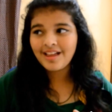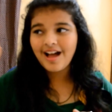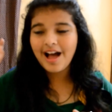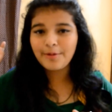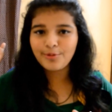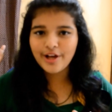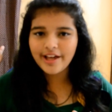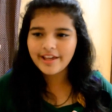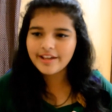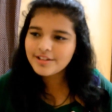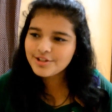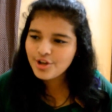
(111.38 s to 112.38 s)
I'm
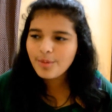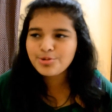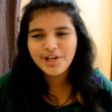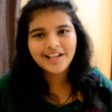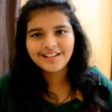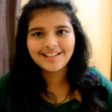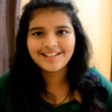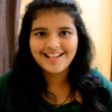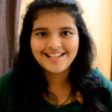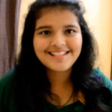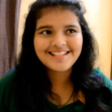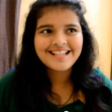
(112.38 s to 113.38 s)
like, stop shaking the
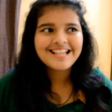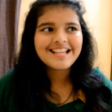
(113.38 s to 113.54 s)
desk.